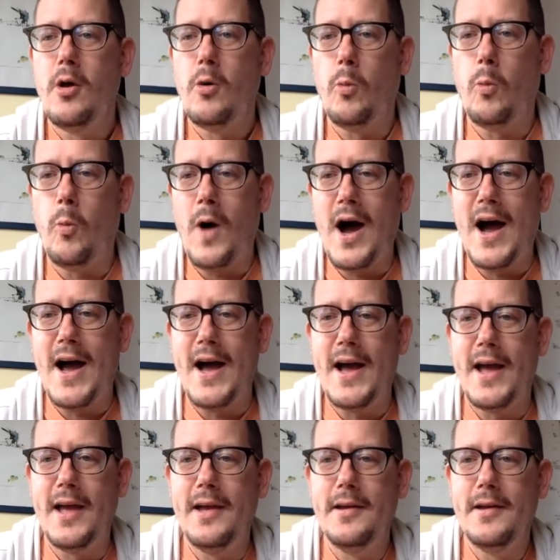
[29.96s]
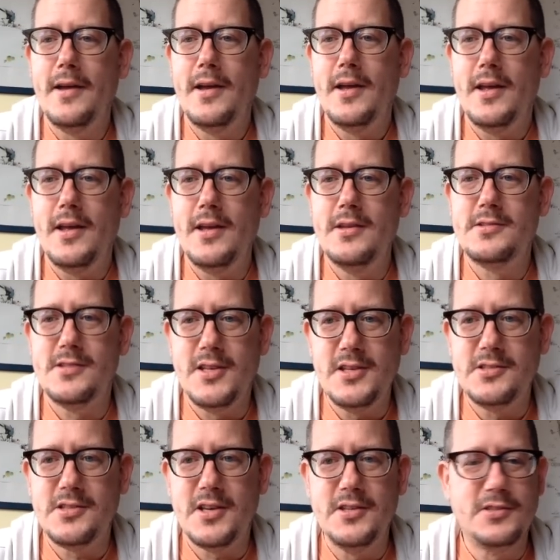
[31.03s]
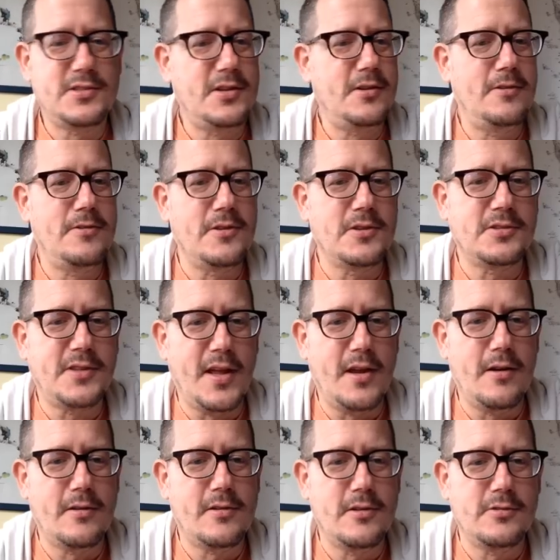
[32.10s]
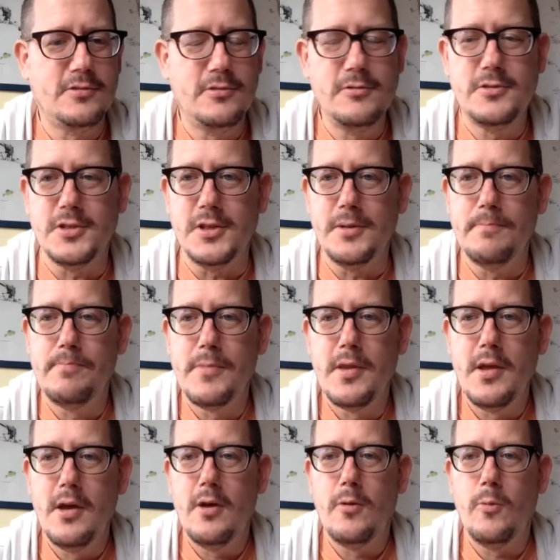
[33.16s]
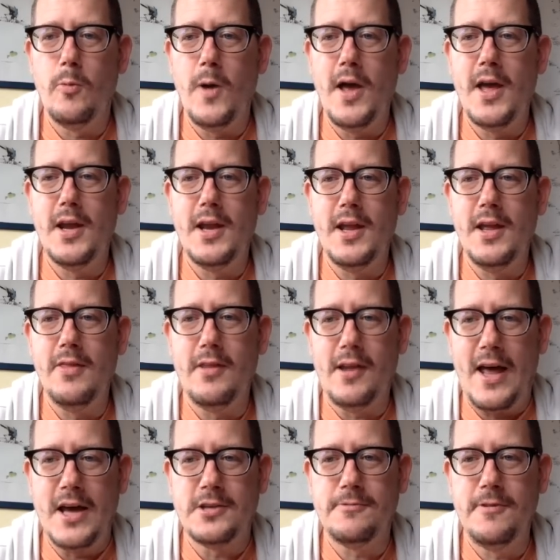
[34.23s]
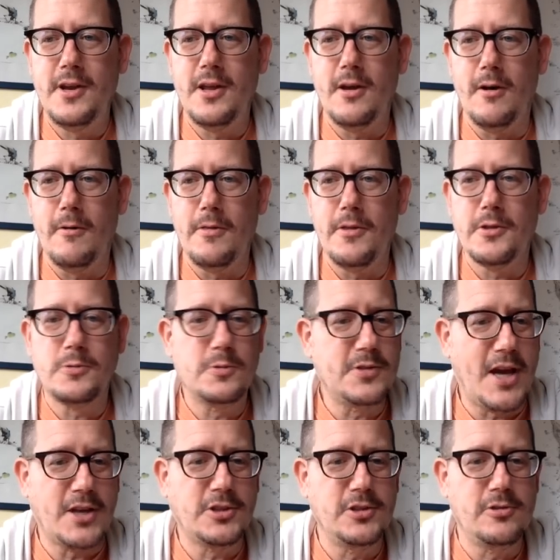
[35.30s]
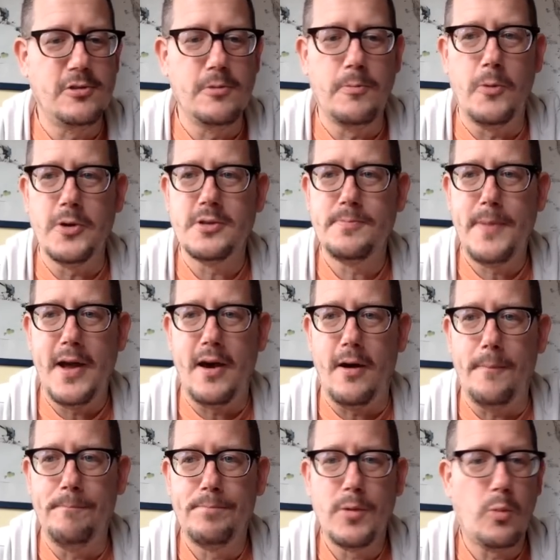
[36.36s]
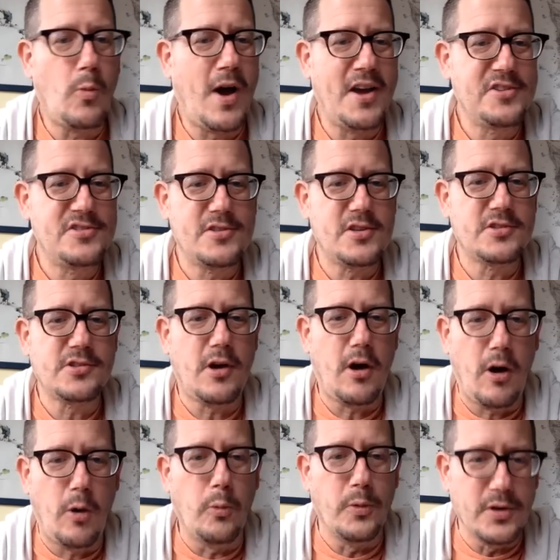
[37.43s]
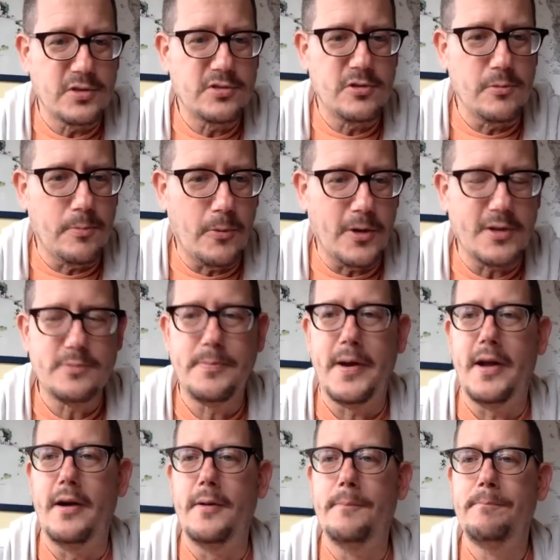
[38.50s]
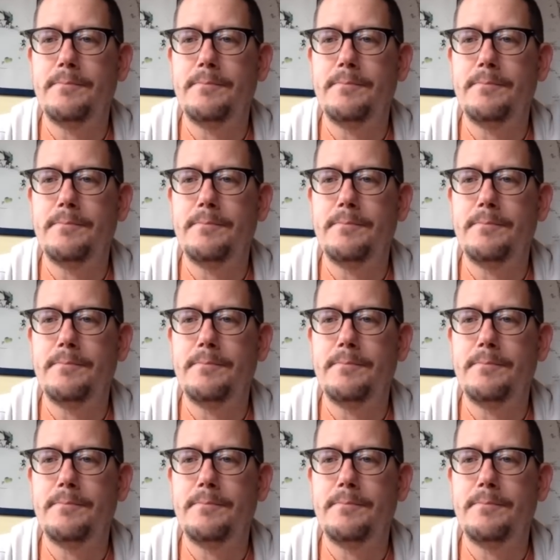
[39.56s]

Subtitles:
Why is this considered the standard Tsuji when in the last video this was actually 2 points better? Why isn't this always 2 points better?